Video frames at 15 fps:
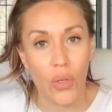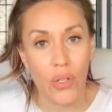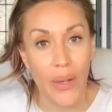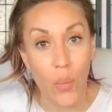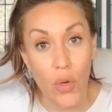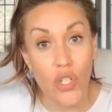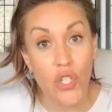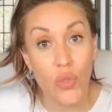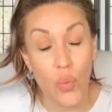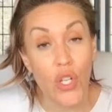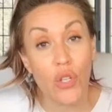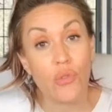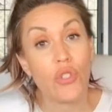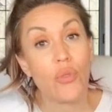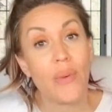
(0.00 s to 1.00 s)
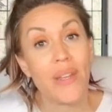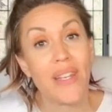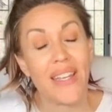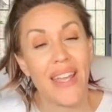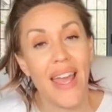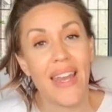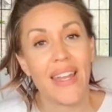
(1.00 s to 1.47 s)
Like, what are you doing
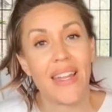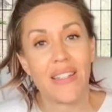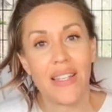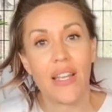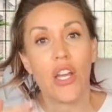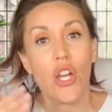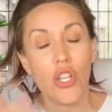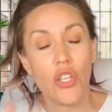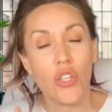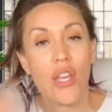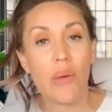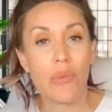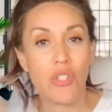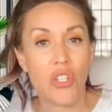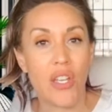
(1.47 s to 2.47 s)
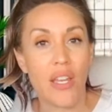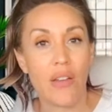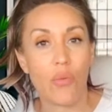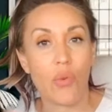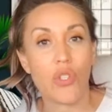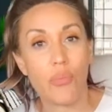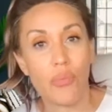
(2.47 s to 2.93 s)
to get it? It's like you get what you give,
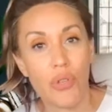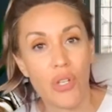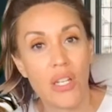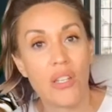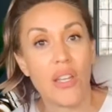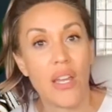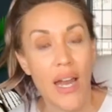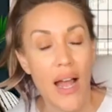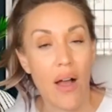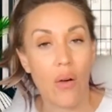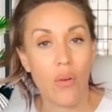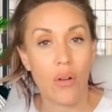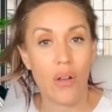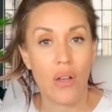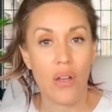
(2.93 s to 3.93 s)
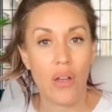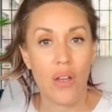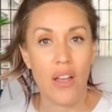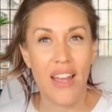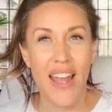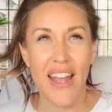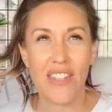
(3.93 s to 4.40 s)
what you put in, you get out.
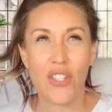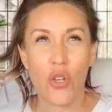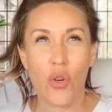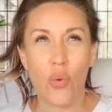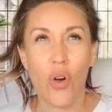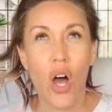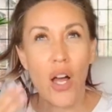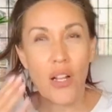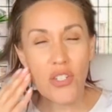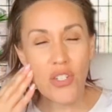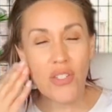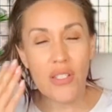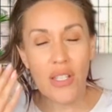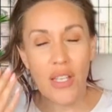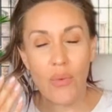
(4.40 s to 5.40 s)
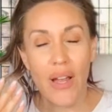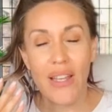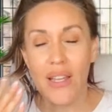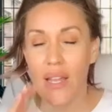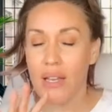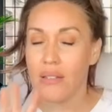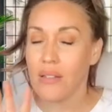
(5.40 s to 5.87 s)
And so consciously, right,
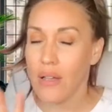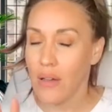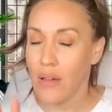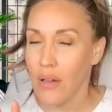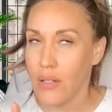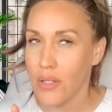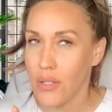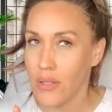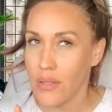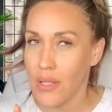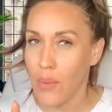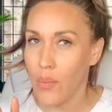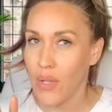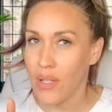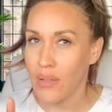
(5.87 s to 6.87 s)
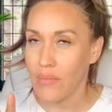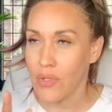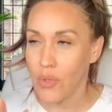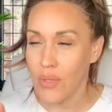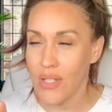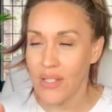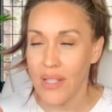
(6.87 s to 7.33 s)
and it's unconscious that we
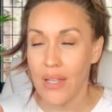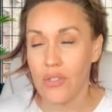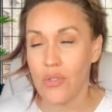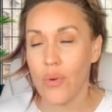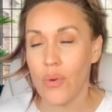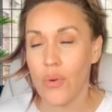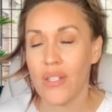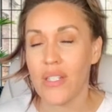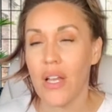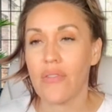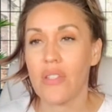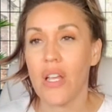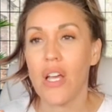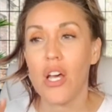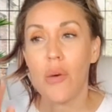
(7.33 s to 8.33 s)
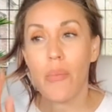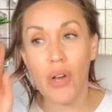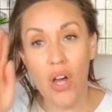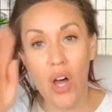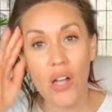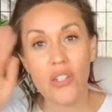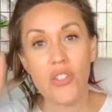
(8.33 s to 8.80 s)
do these things to ourselves, but
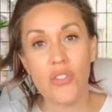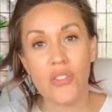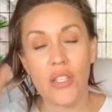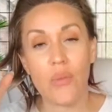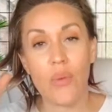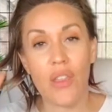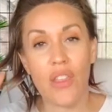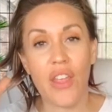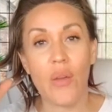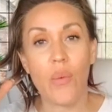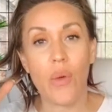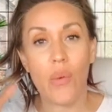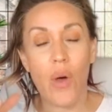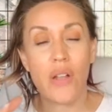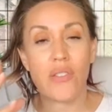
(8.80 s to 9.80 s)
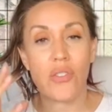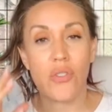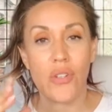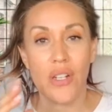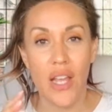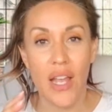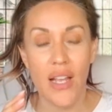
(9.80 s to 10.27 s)
consciously we think we want
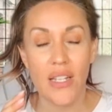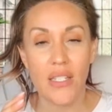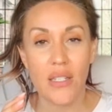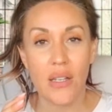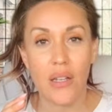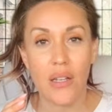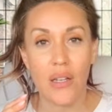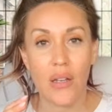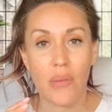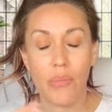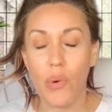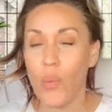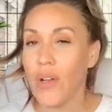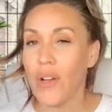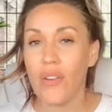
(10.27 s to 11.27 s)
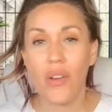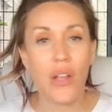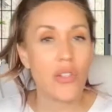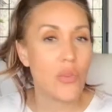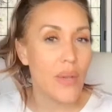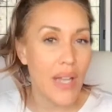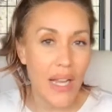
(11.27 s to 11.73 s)
certain things, but we are not
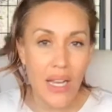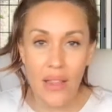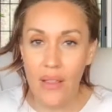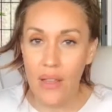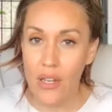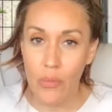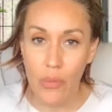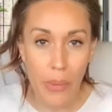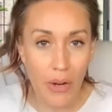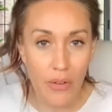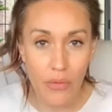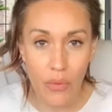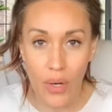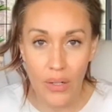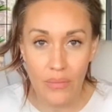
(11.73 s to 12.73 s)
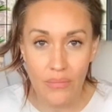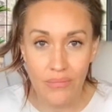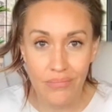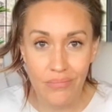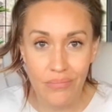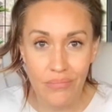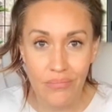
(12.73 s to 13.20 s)
doing anything to prepare for it.
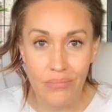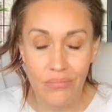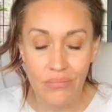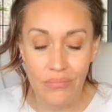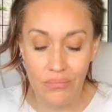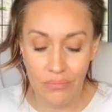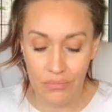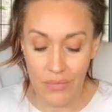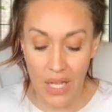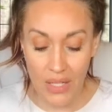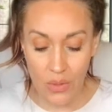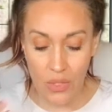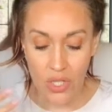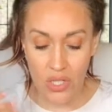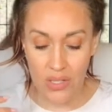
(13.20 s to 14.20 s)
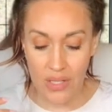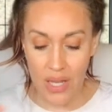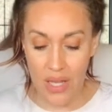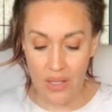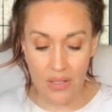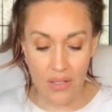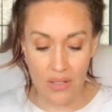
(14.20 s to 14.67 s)
That's what she's
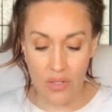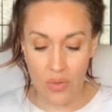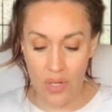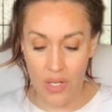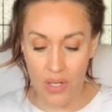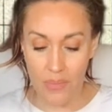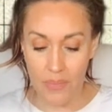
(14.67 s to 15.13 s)
saying. This is so good.